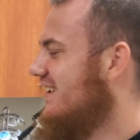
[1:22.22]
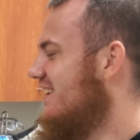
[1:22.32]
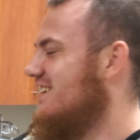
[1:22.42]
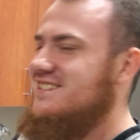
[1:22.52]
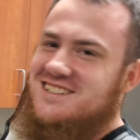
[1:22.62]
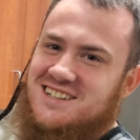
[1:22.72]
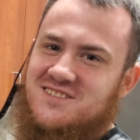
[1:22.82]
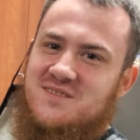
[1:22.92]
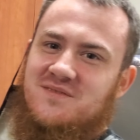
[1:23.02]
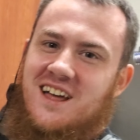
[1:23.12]
get sick
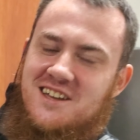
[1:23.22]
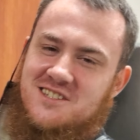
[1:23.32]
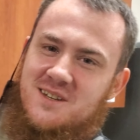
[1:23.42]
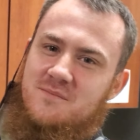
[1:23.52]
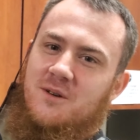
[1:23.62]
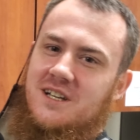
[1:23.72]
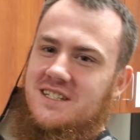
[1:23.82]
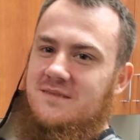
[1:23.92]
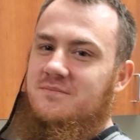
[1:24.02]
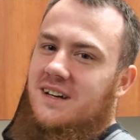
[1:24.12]
from plastic
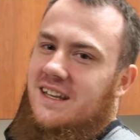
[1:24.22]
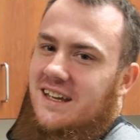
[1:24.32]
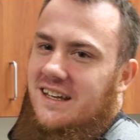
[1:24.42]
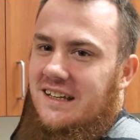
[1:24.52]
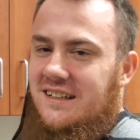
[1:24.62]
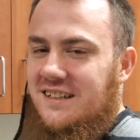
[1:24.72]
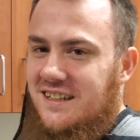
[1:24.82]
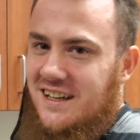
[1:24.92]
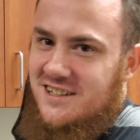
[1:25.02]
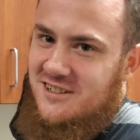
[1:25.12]
poison. But hey,
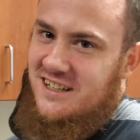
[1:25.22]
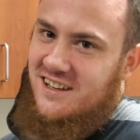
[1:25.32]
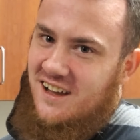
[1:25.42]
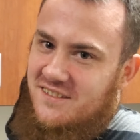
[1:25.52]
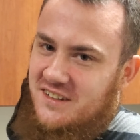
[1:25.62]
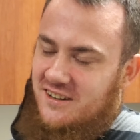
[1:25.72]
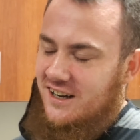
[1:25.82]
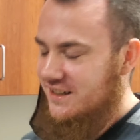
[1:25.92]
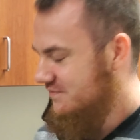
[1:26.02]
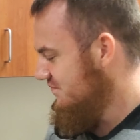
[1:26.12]
you gotta drink coffee
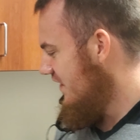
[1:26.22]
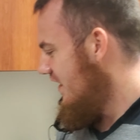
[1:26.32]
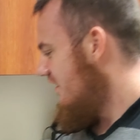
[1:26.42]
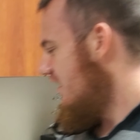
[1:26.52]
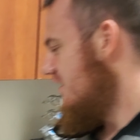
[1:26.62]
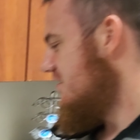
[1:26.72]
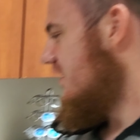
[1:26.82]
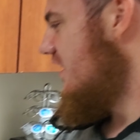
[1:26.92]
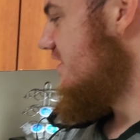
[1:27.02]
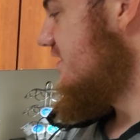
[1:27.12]
right. Alright,
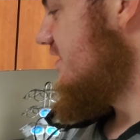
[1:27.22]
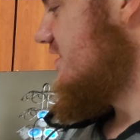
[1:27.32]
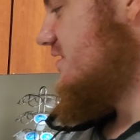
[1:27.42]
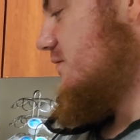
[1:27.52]
so guys, this